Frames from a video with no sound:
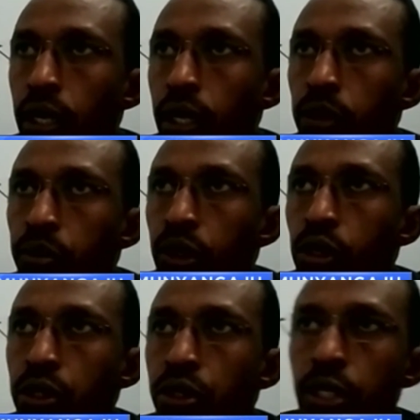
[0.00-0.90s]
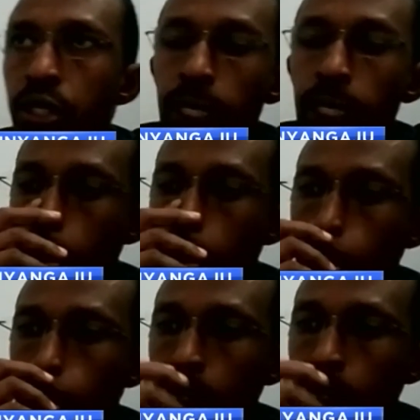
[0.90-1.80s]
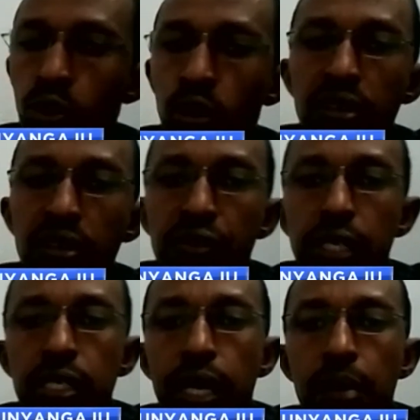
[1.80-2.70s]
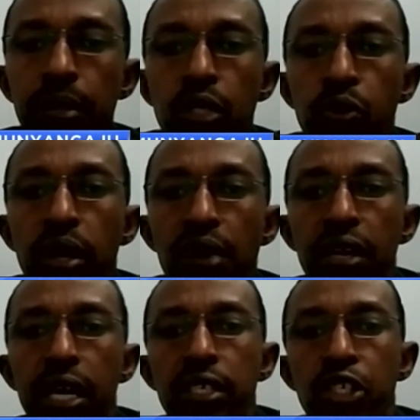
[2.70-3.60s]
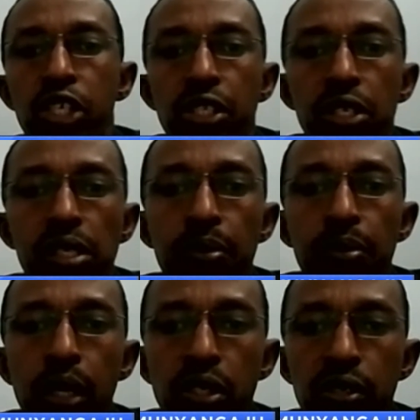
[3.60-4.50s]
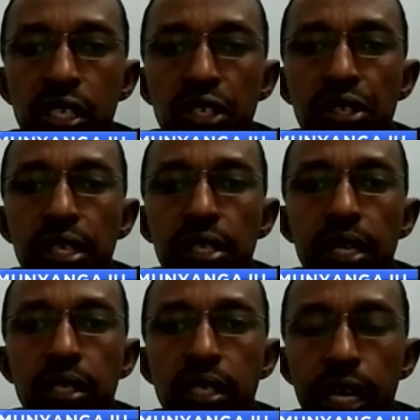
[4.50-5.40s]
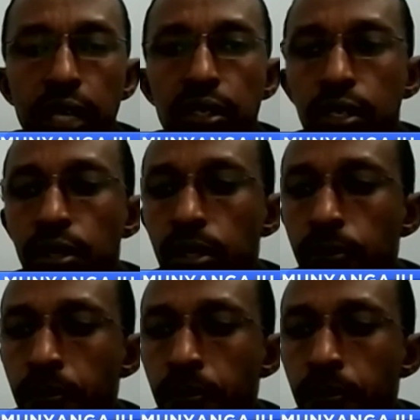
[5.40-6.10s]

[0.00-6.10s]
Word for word: Because it's not the first time that we have had changes about leases and taxes.